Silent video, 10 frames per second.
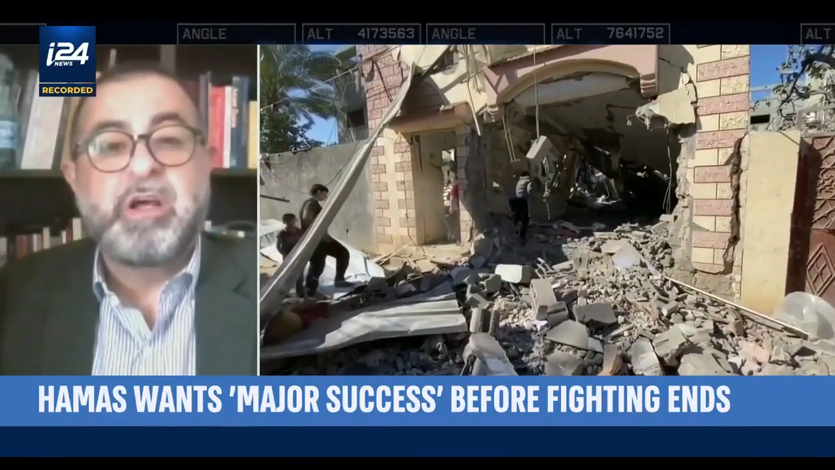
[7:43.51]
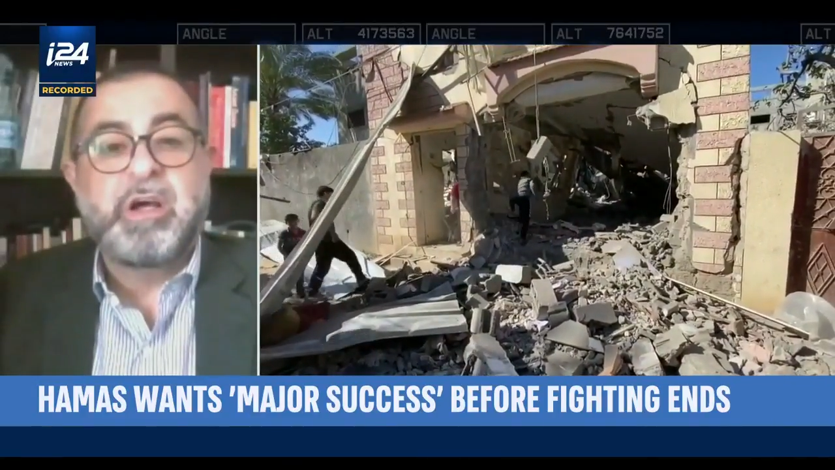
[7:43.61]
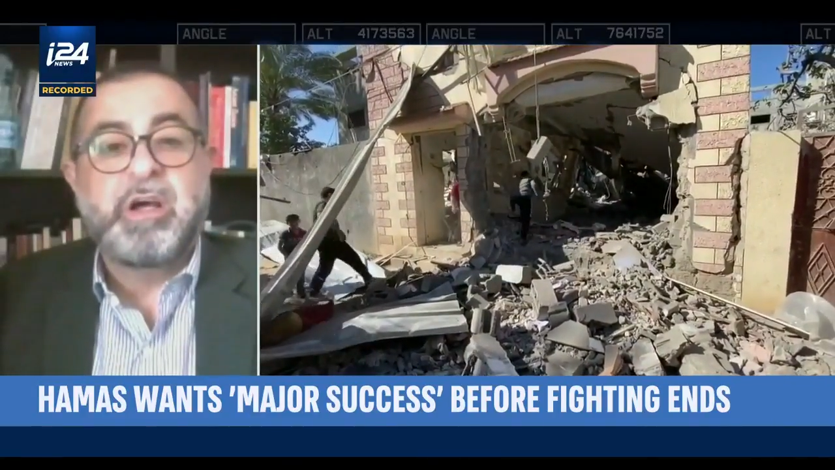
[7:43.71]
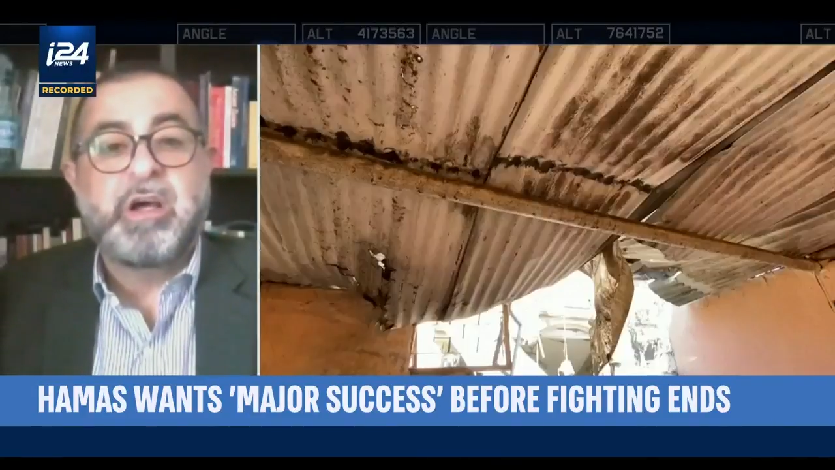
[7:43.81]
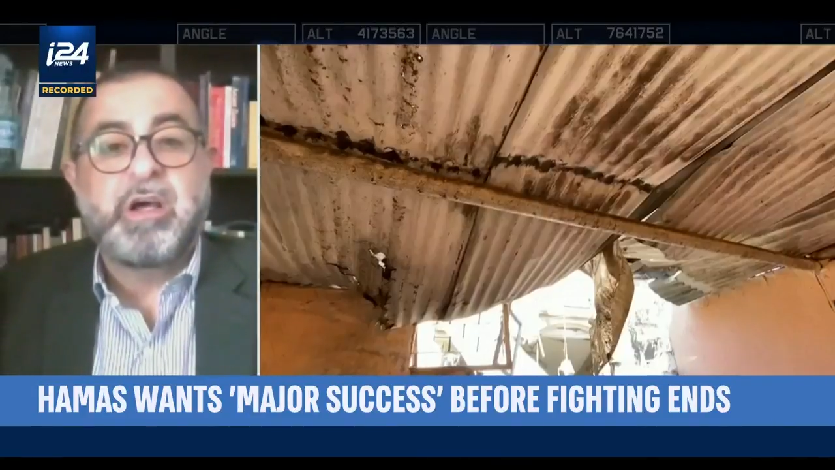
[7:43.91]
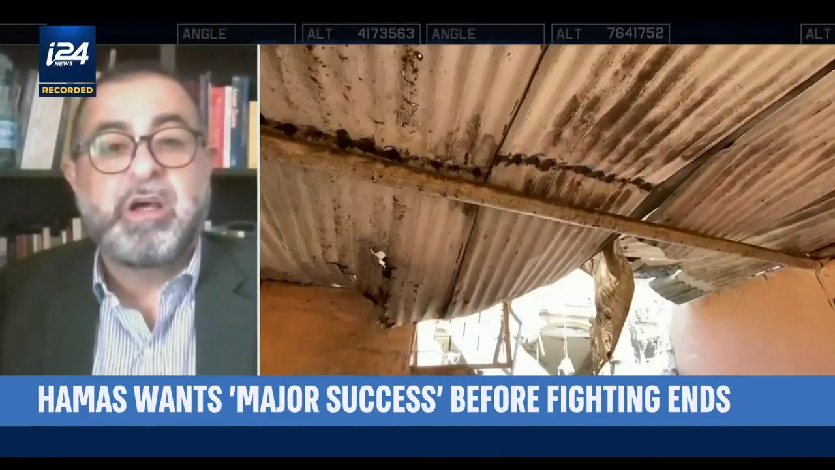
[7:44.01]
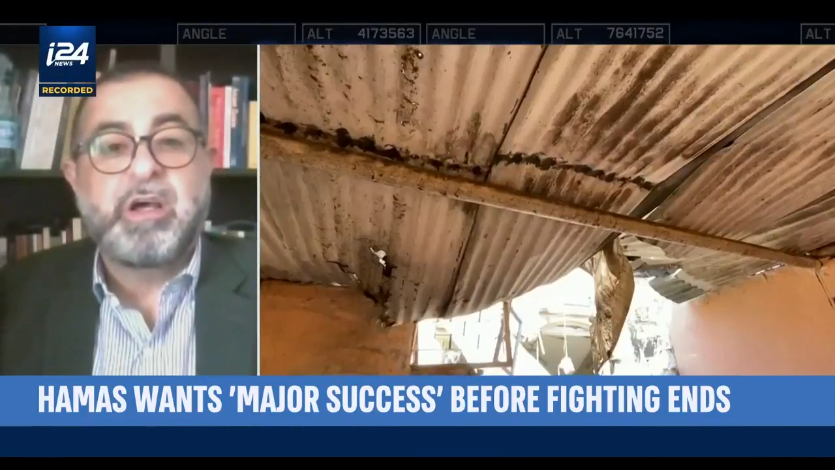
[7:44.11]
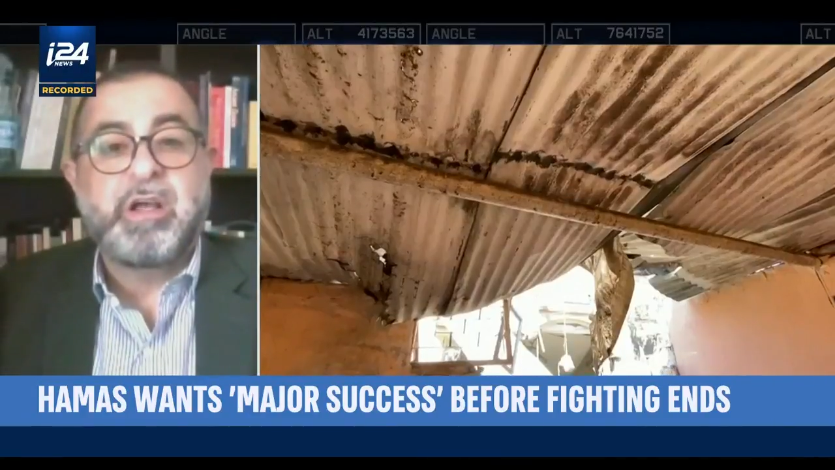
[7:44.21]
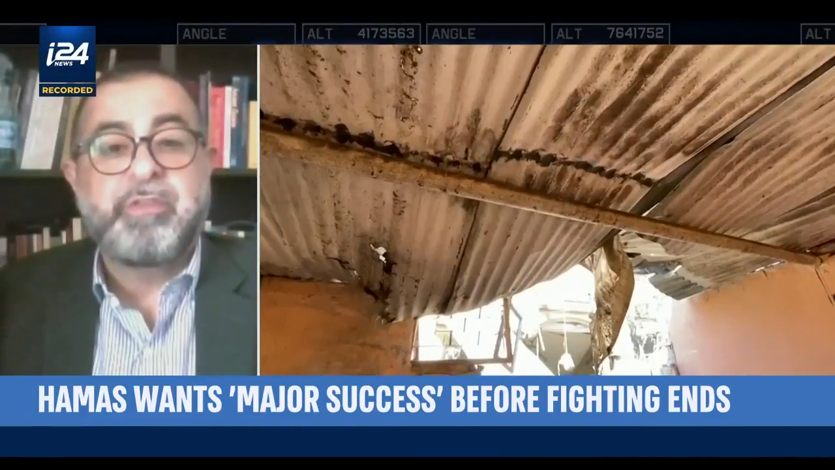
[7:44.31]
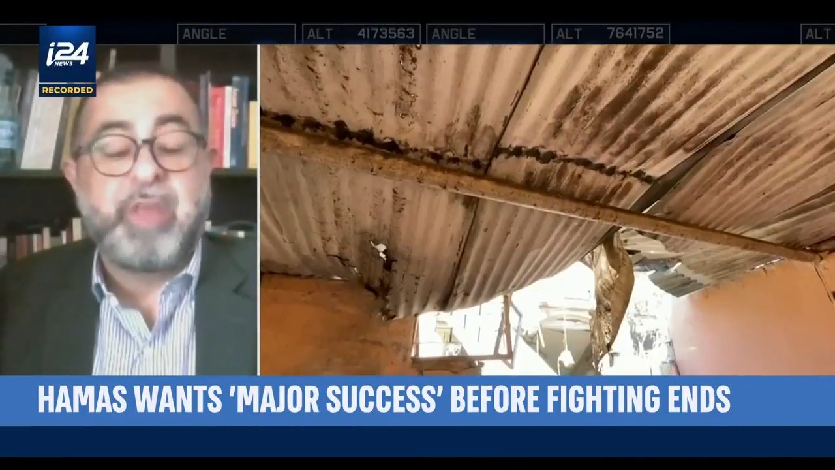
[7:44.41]
uh,
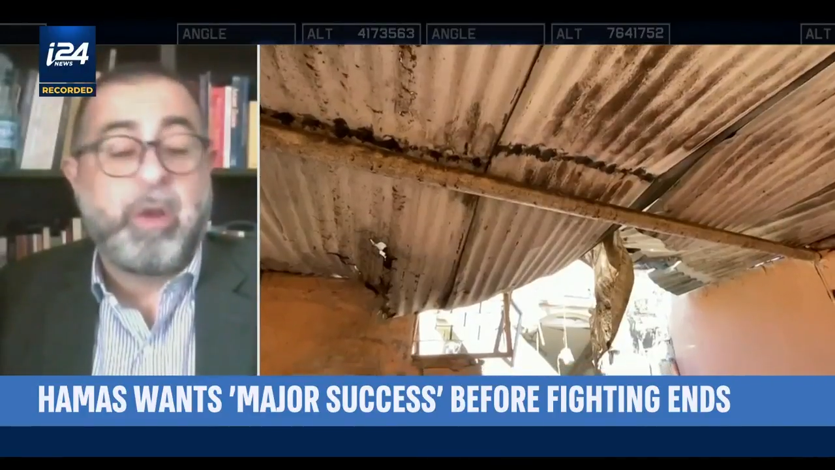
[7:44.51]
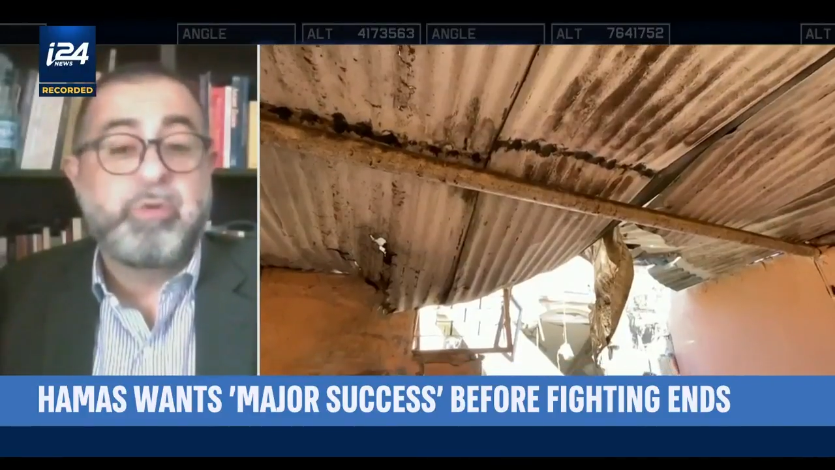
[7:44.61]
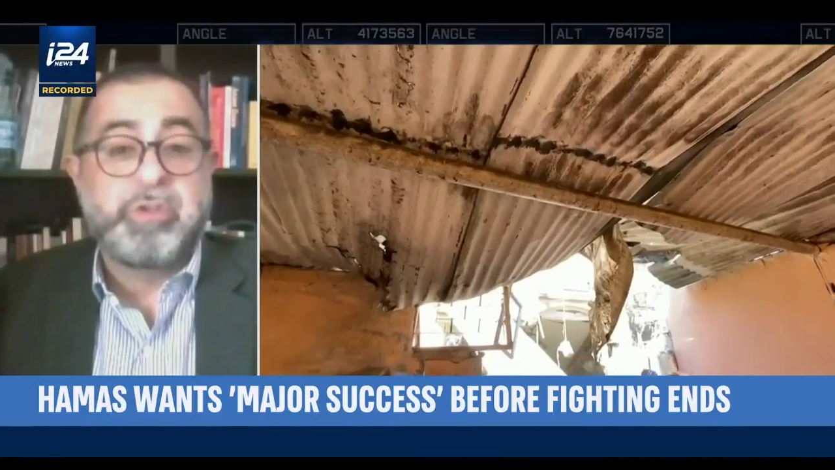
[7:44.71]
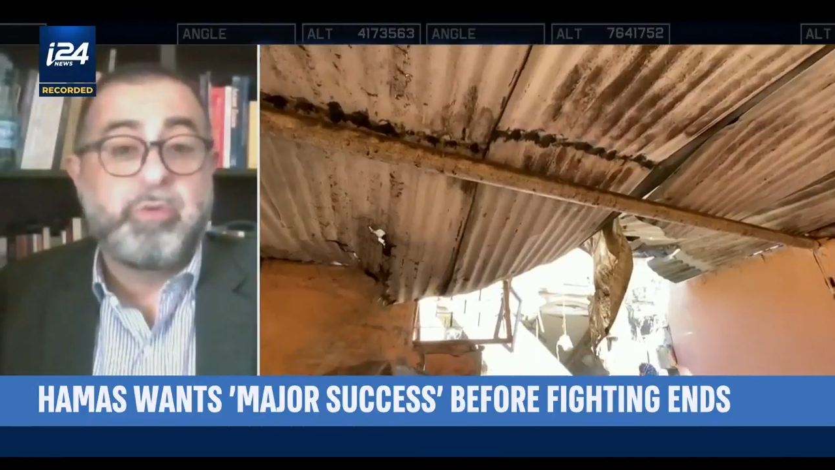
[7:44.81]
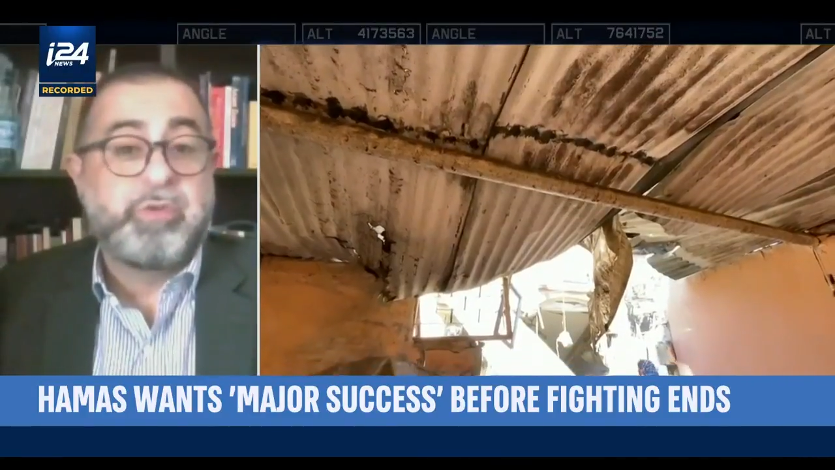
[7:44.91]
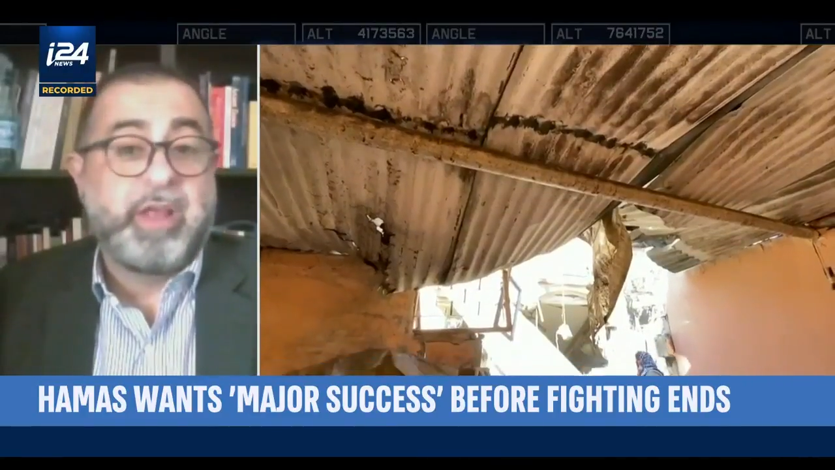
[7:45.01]
uh, that was